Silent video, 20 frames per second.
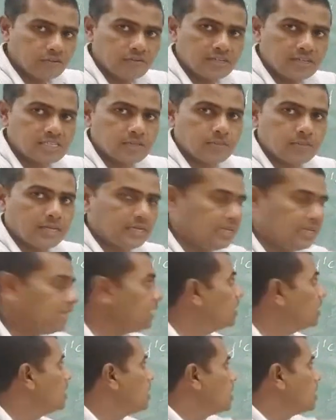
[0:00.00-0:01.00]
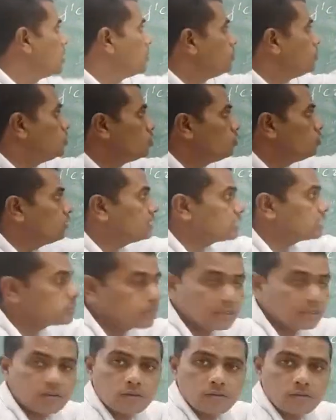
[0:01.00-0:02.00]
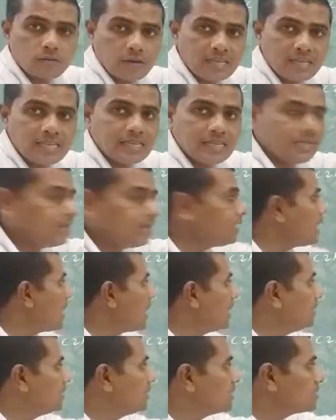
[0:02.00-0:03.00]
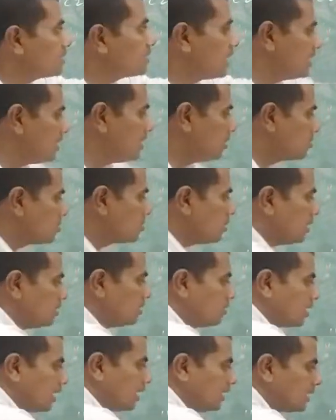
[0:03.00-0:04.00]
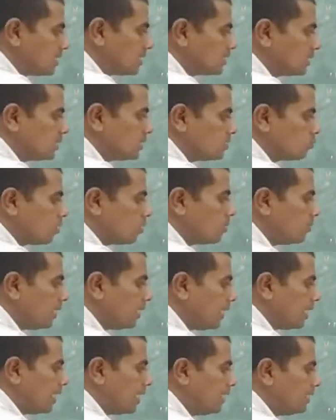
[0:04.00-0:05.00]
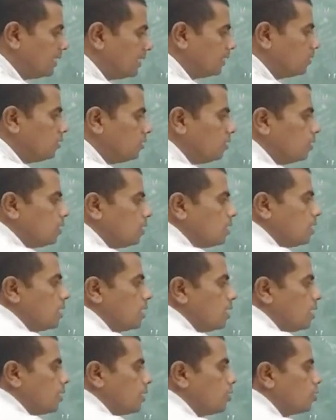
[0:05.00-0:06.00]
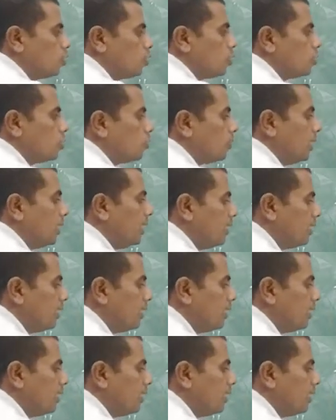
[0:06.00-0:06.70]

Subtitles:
differentiability. U with respect to y here, and this I also I will write as it is 1 by I into dou u by